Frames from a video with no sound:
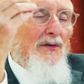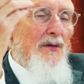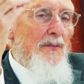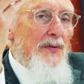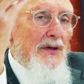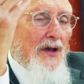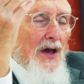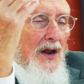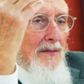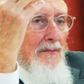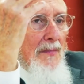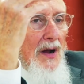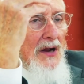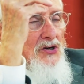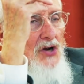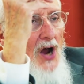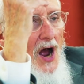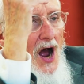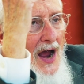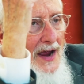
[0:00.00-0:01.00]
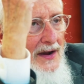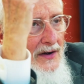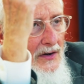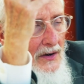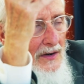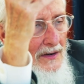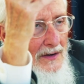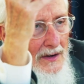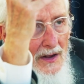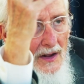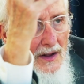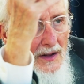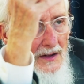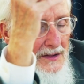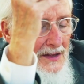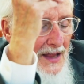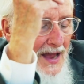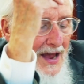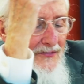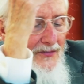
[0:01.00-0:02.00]
to be on a much higher
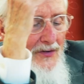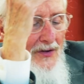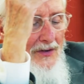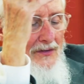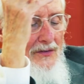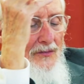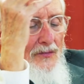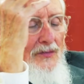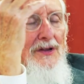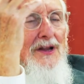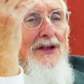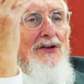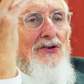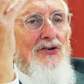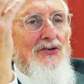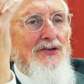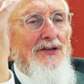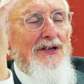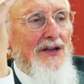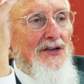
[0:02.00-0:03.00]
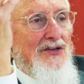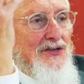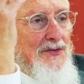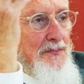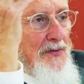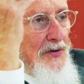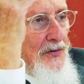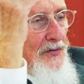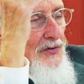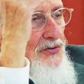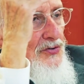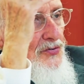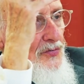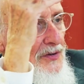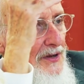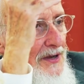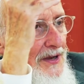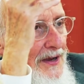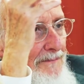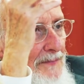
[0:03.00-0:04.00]
level, religiously and
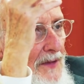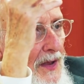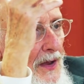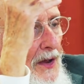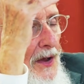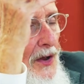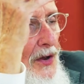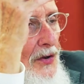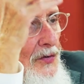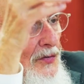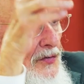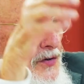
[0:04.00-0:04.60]
spiritually. You